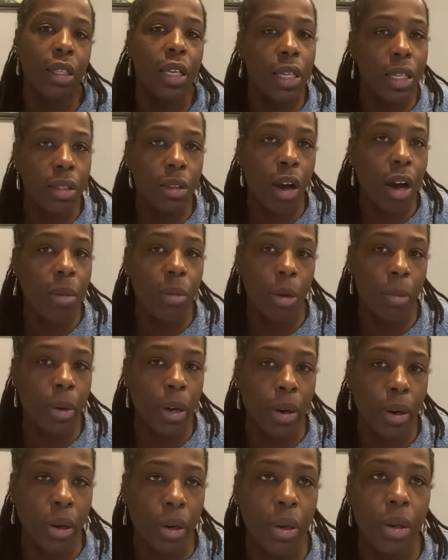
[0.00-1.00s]
his armor
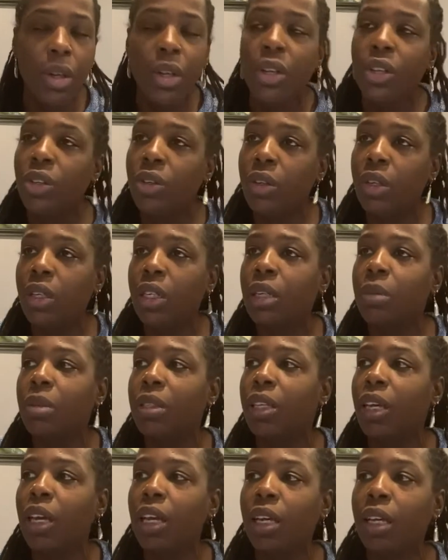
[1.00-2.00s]
bearer. You know what I'm
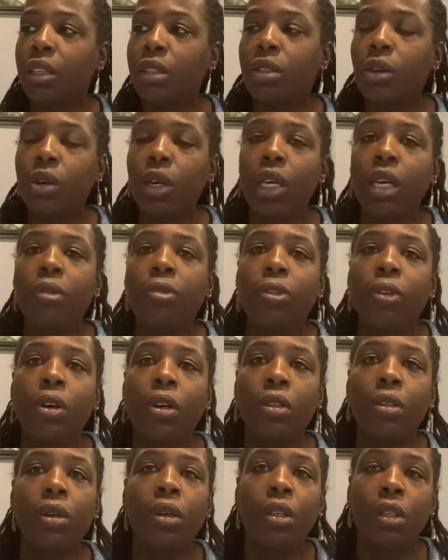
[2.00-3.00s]
saying? And so he
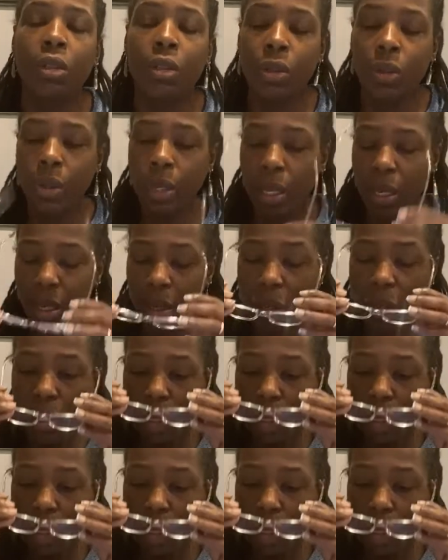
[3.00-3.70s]
falls on the sword and kills